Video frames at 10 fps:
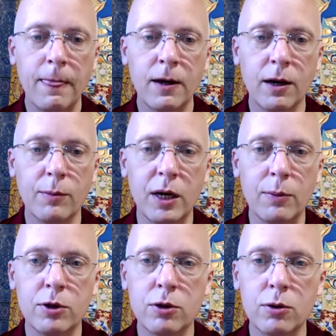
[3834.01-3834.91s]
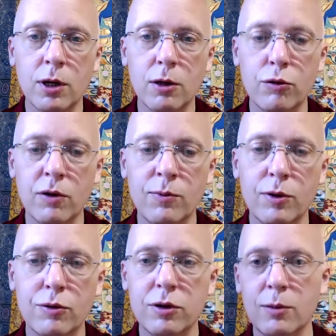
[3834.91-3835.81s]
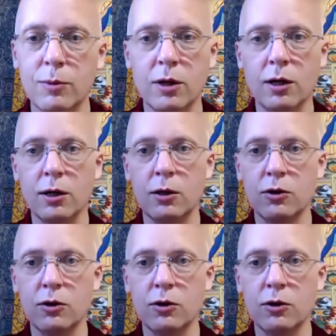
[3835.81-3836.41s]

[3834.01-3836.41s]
i'm happy to do that so i've just kind of been talking